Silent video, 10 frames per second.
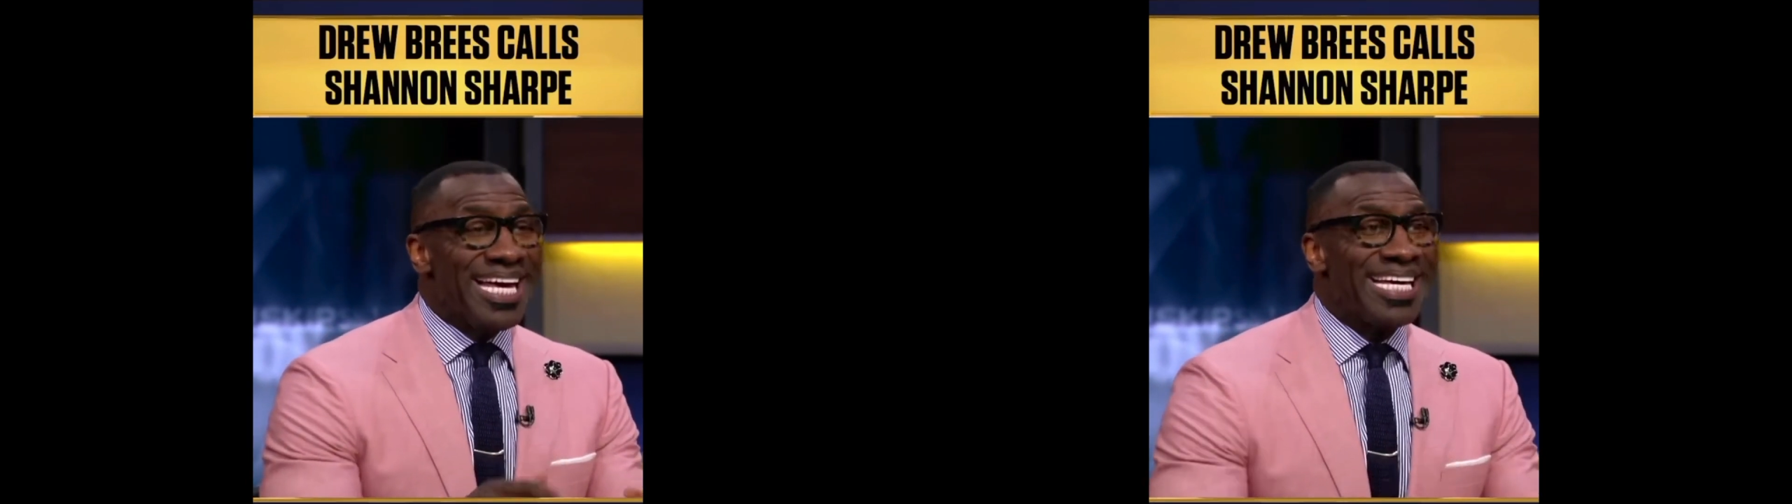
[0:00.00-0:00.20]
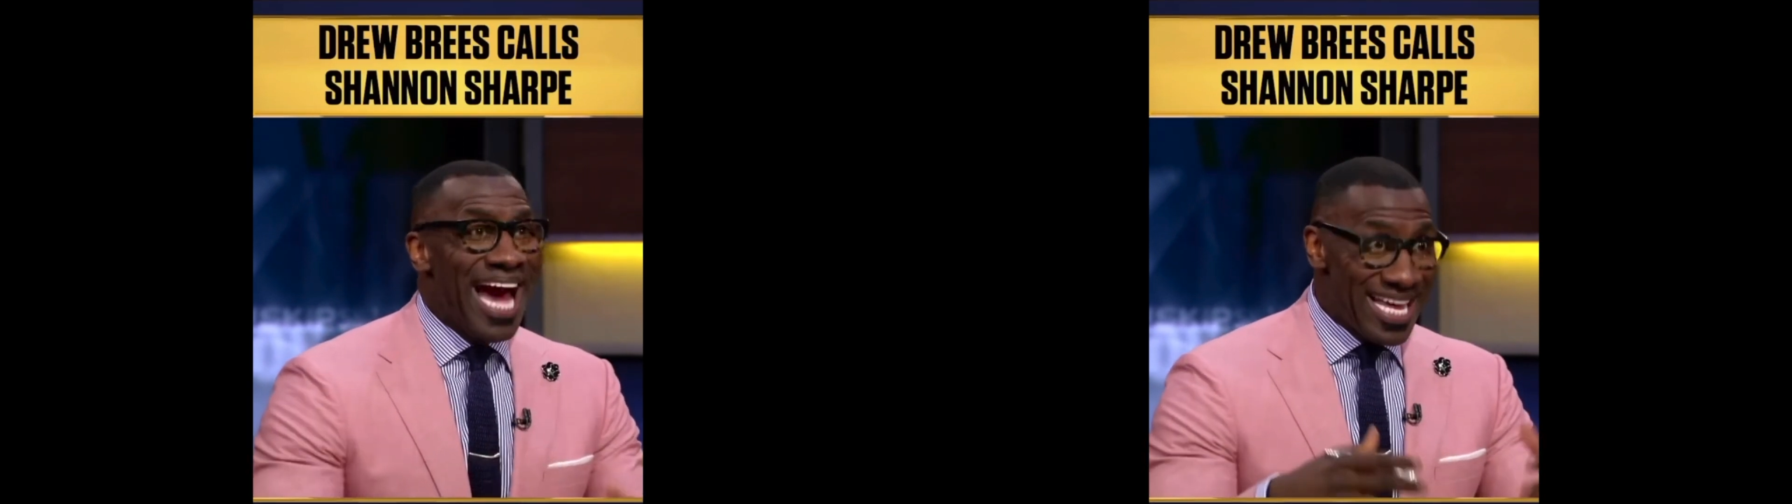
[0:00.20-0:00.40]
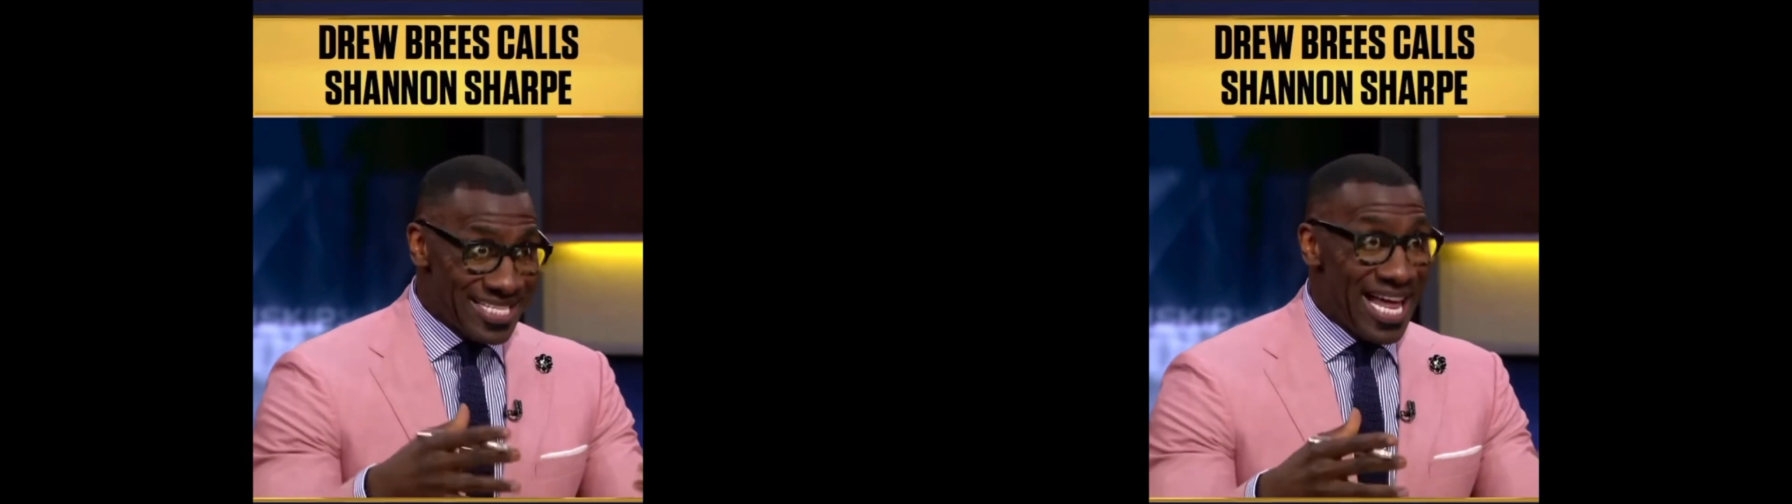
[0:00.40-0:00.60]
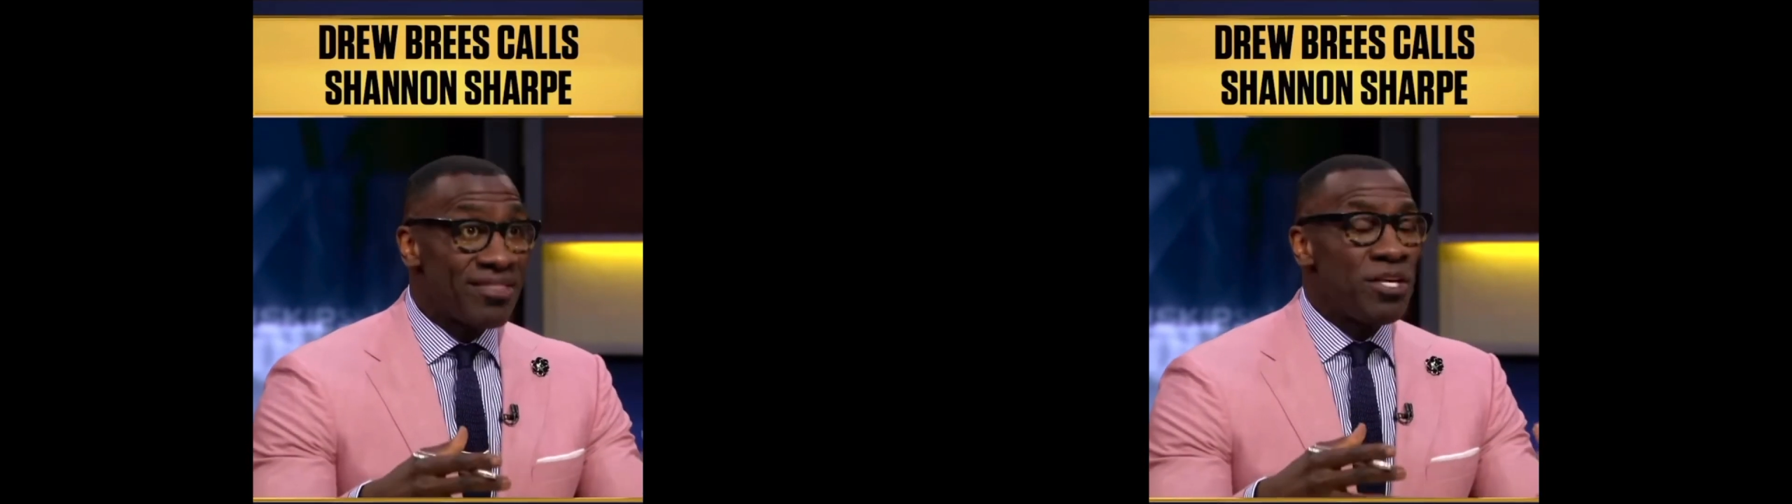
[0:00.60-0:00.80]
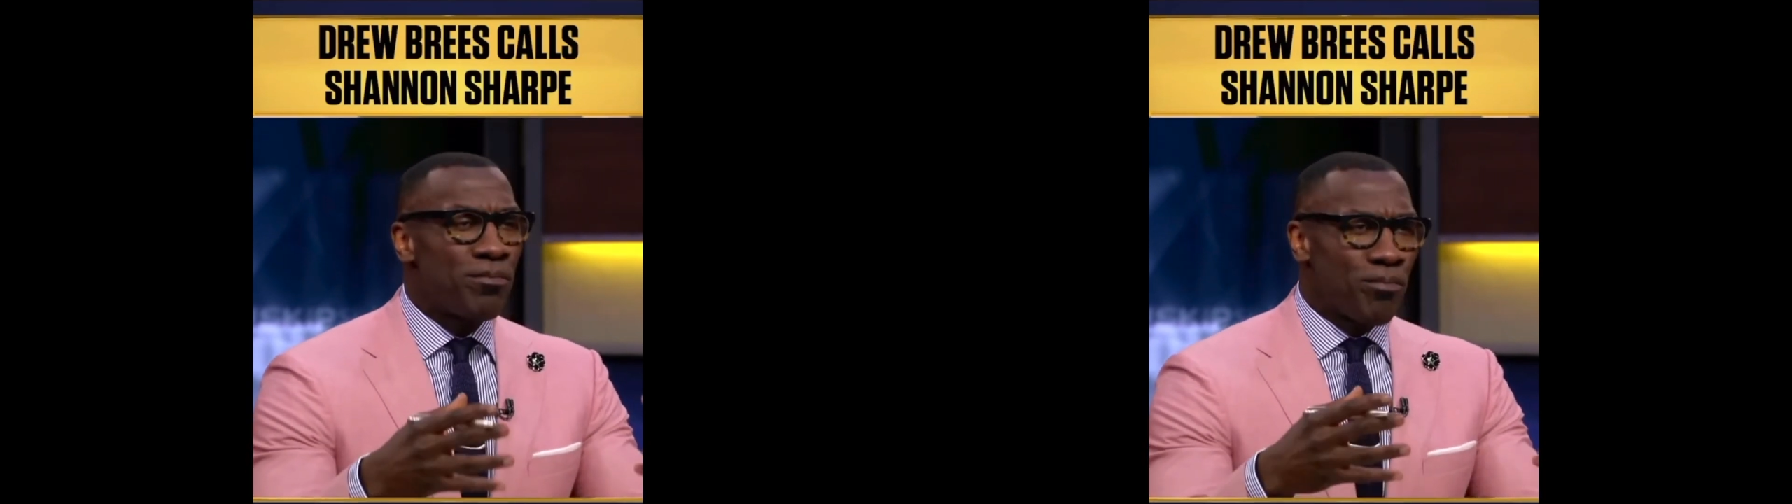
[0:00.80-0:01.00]
guys like
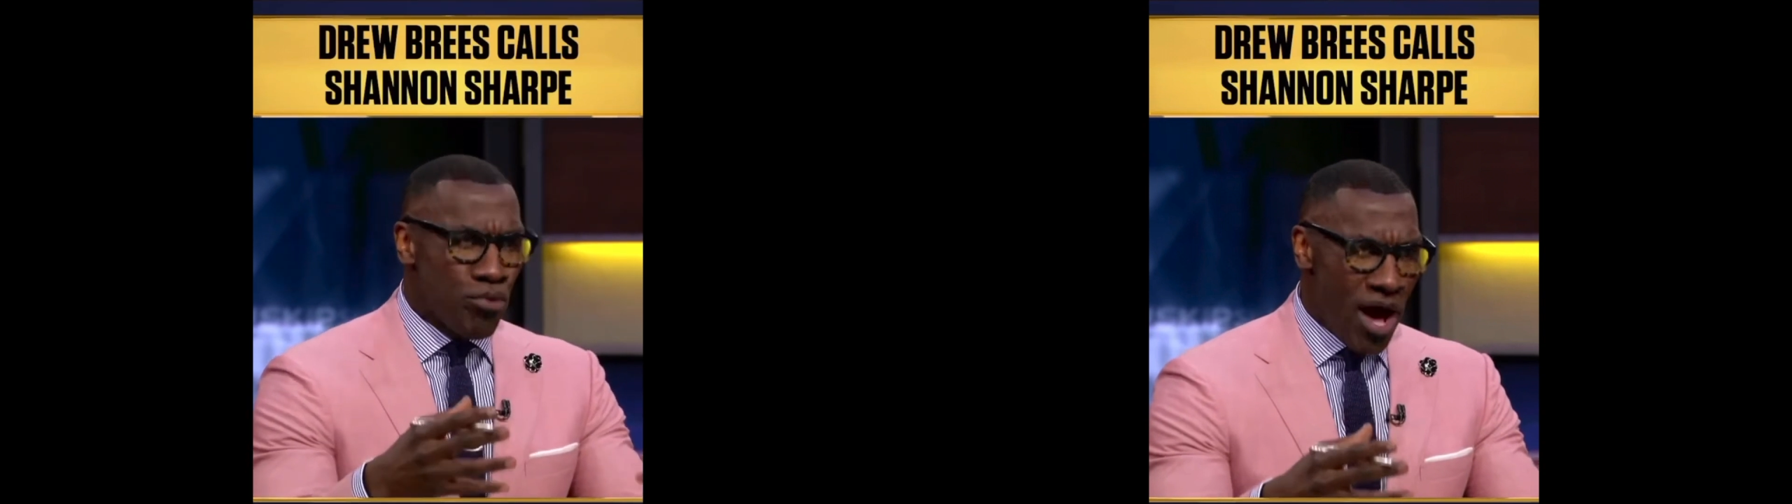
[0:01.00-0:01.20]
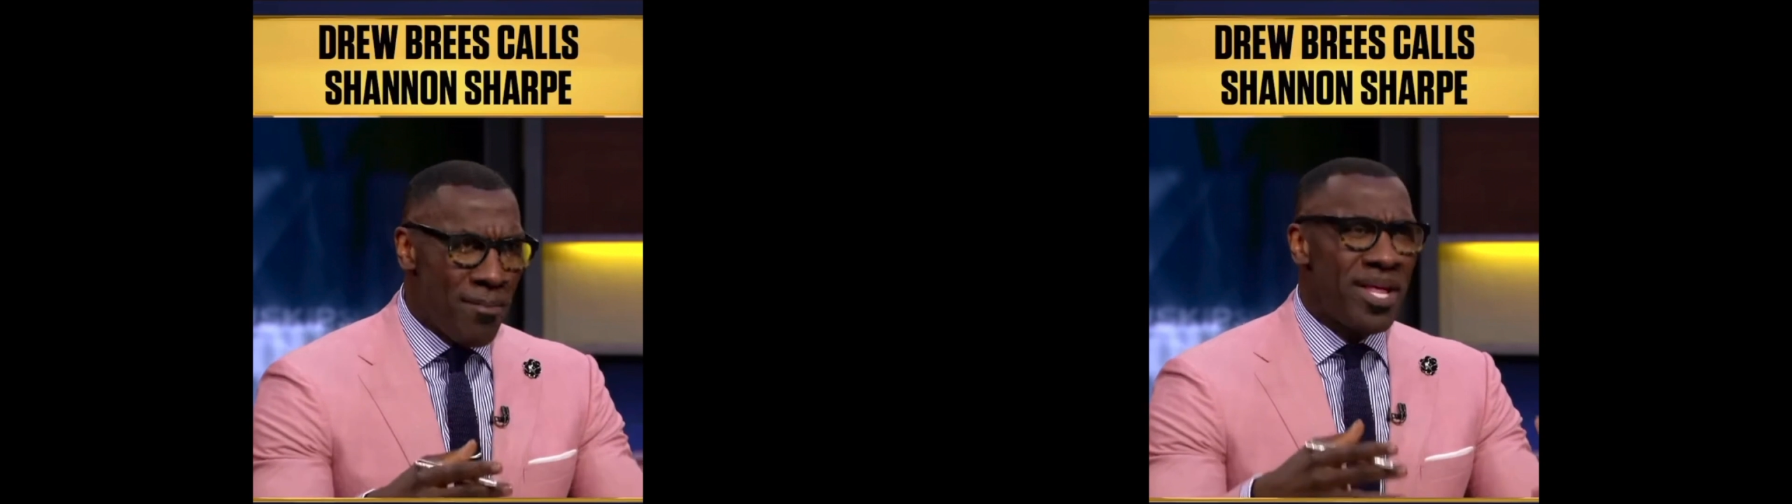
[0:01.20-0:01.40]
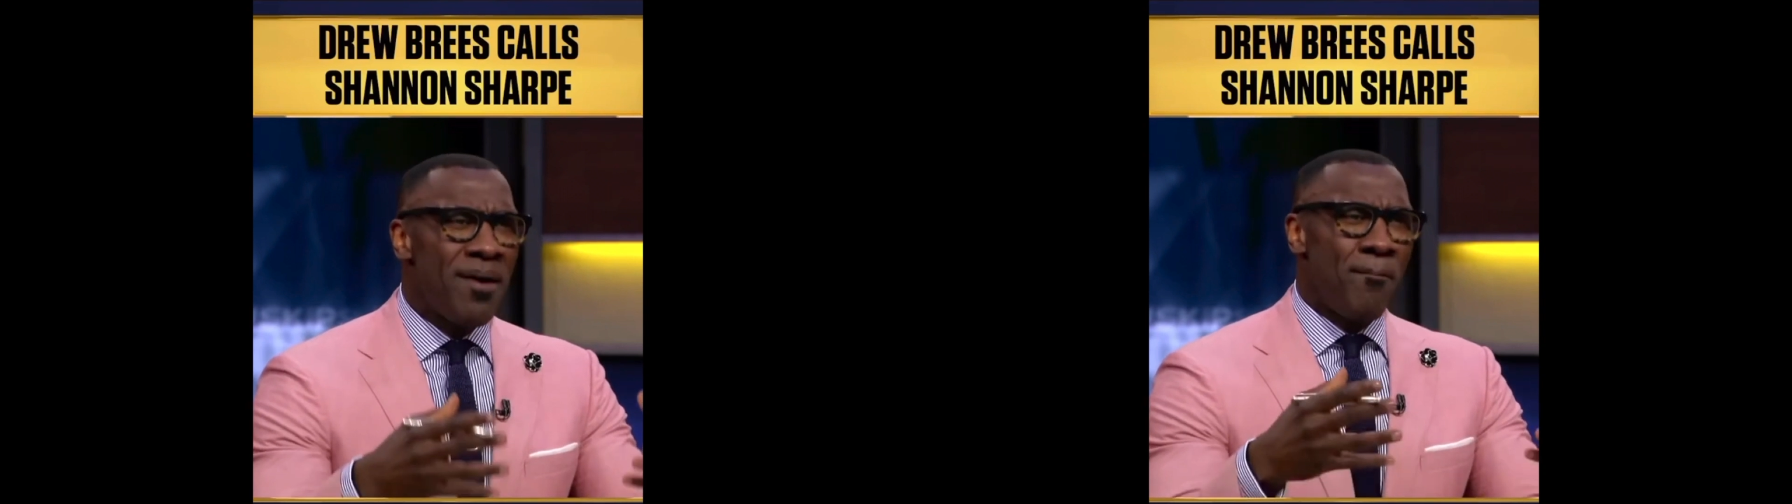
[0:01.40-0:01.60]
these prominent,